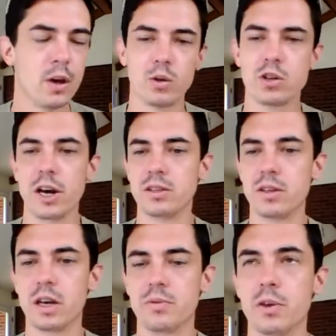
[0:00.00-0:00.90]
We're trying to
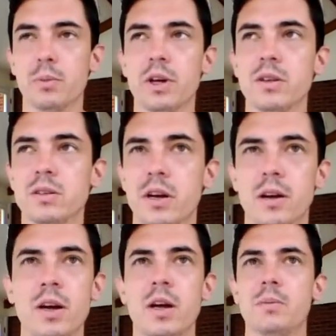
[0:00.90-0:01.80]
selectively breed this here.
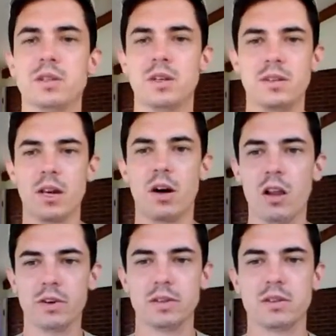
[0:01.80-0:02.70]
It's going to take all
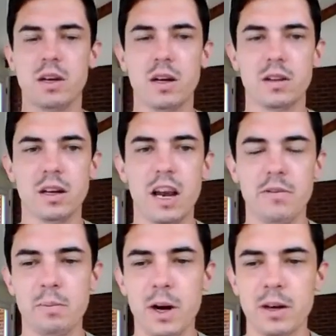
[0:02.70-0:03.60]
of us. The Native
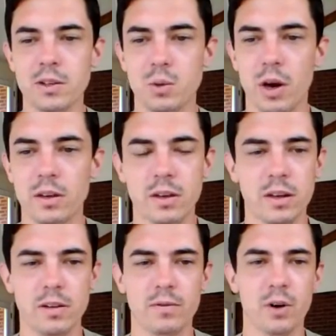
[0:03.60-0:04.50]
Americans worked on
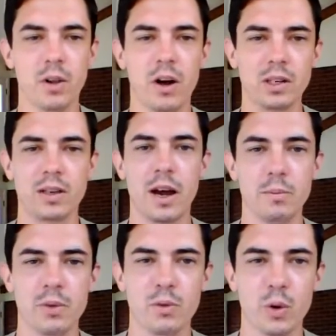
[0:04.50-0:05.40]
it for a long time
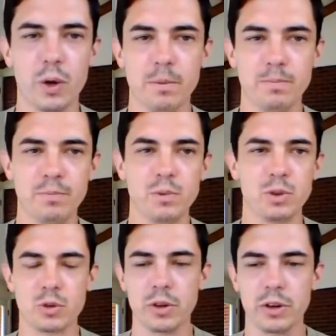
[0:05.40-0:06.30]
before we
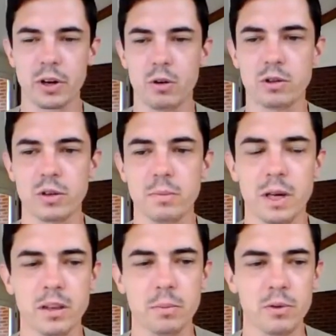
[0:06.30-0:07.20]
destroyed their culture and
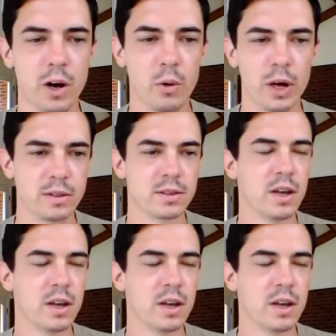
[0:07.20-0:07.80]
made them move out west.